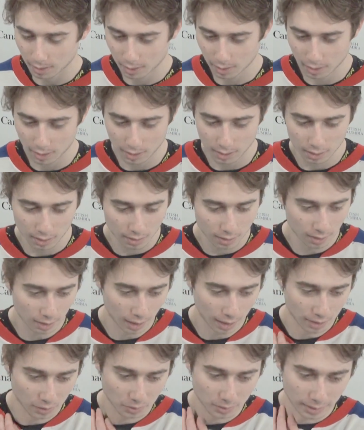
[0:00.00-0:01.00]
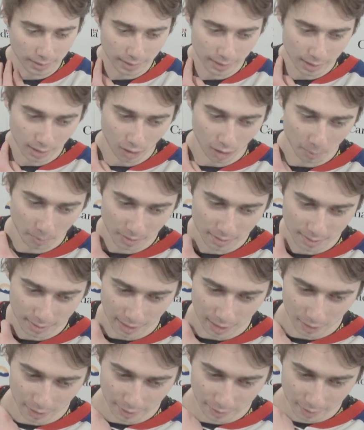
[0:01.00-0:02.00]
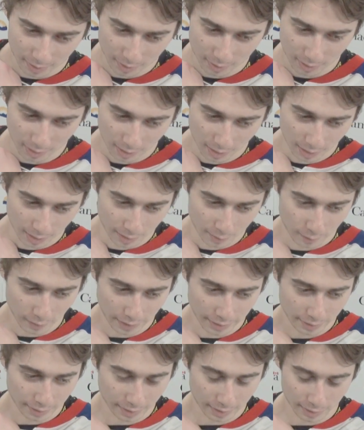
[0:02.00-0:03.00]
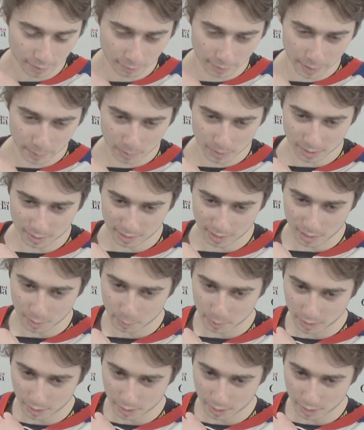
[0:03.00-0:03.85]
I don't think it calmed us down. I think if anything, it ramped us up.